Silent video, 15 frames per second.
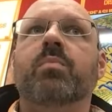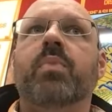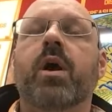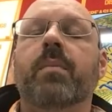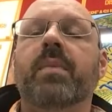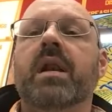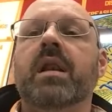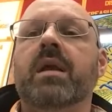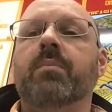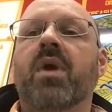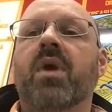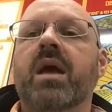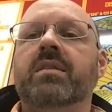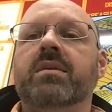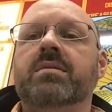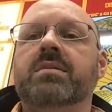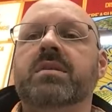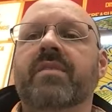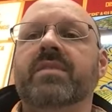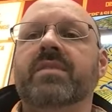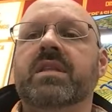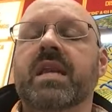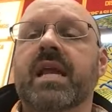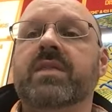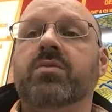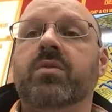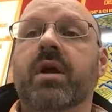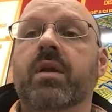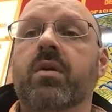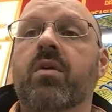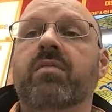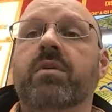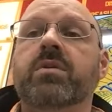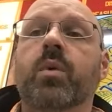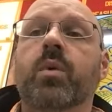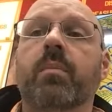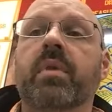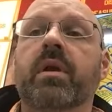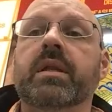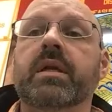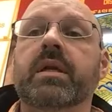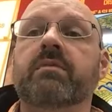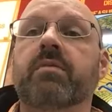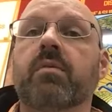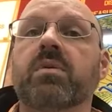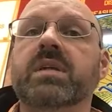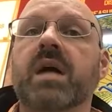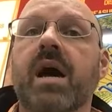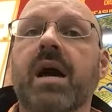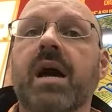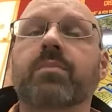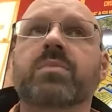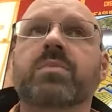permanently brought the 7th and 8th grade over to our building full time.